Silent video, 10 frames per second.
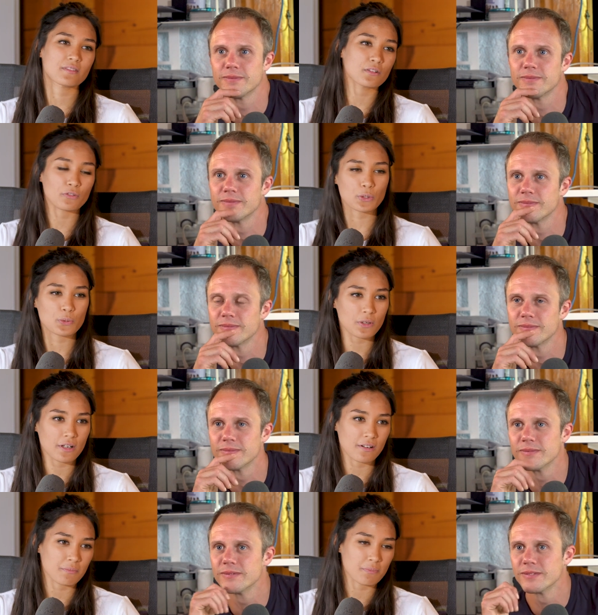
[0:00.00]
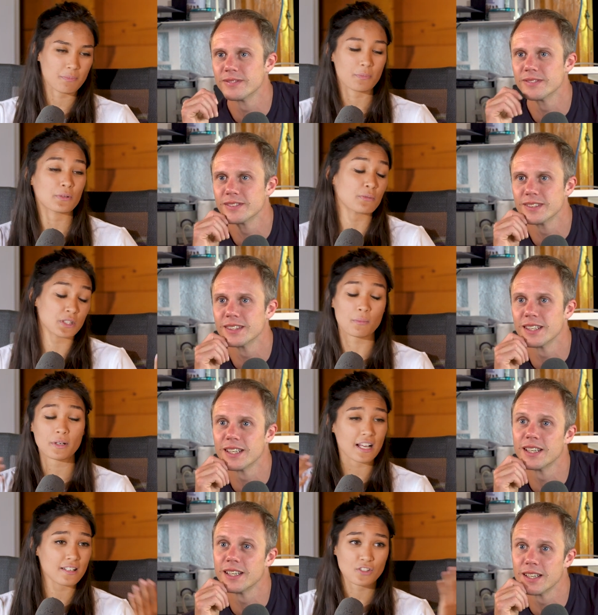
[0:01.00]
Speaker 1: the routes were if
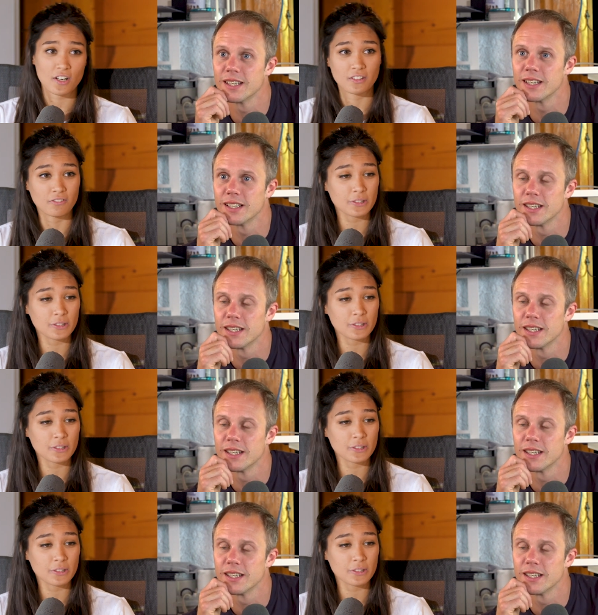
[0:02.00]
somebody else tried the